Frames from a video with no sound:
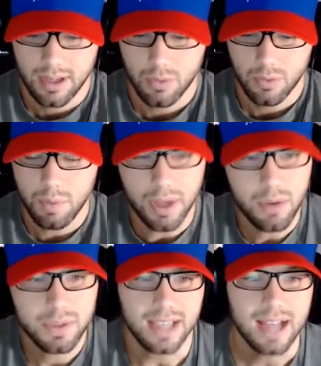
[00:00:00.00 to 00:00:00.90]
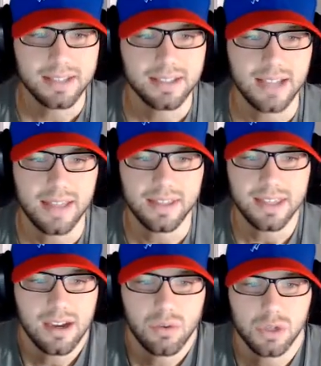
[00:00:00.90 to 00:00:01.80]
we play Wisconsin to end the
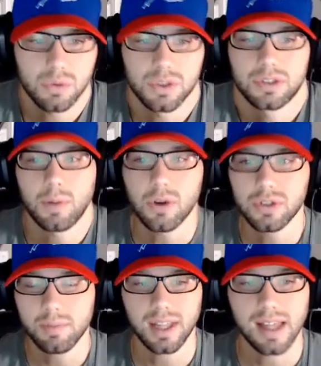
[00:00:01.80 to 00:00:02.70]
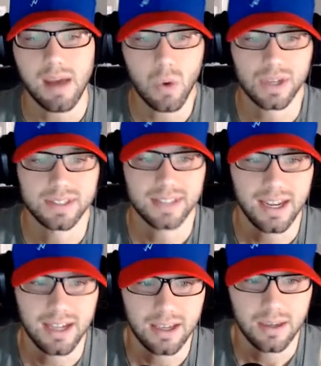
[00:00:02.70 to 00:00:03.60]
year, which was supposed to be a lot more
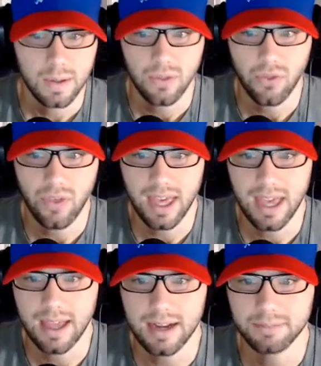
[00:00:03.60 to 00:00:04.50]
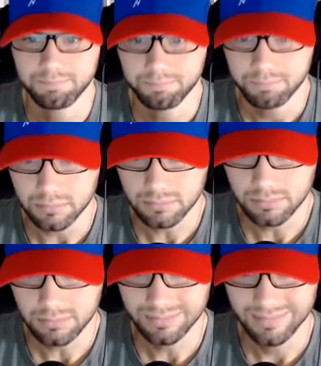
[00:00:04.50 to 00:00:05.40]
exciting than
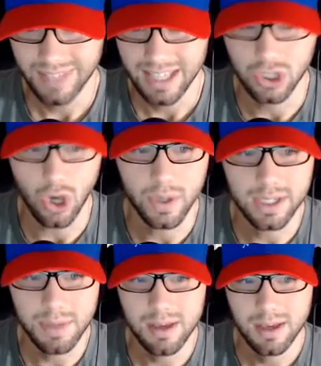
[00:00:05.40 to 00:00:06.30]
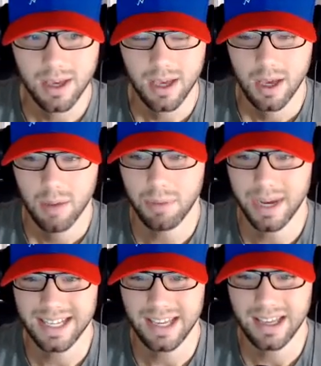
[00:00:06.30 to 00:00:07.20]
it's going to be.
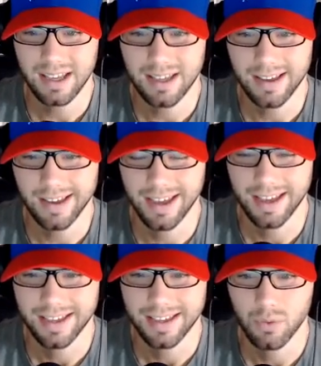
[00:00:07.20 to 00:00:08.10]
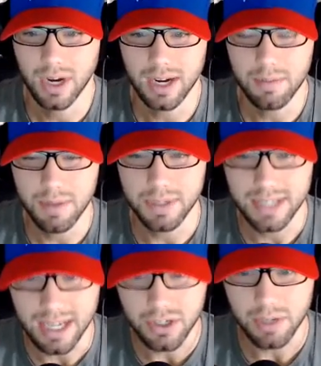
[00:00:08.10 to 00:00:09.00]
But we're going to be
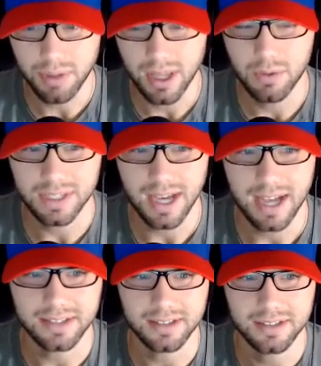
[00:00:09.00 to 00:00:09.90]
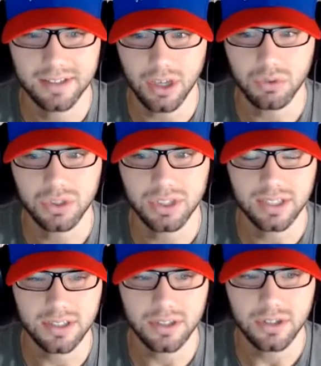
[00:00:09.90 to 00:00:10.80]
potentially playing Wisconsin to go
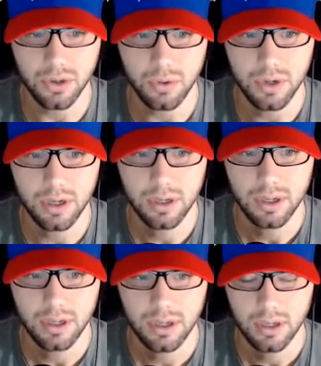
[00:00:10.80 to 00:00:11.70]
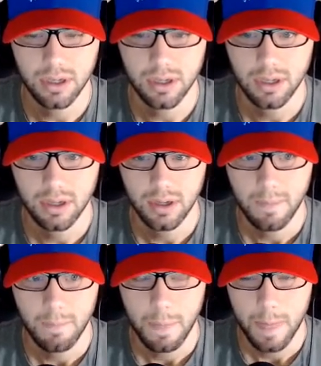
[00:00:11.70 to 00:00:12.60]
6-2. I was going to say,
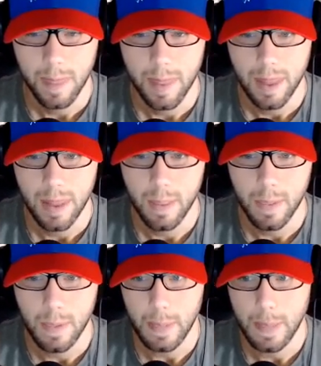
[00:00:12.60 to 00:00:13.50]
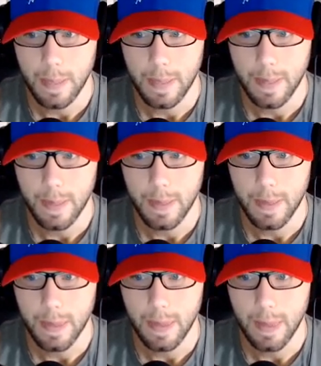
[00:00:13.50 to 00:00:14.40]
with potential to be 6-0 in the
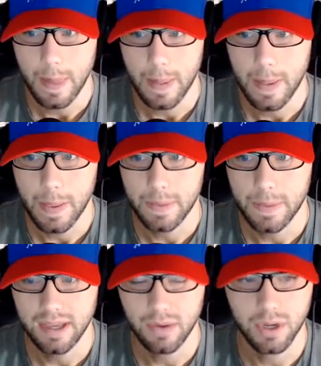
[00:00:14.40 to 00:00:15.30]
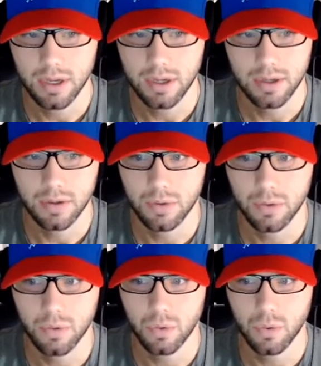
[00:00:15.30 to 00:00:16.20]
last 6. That's still a pretty big game.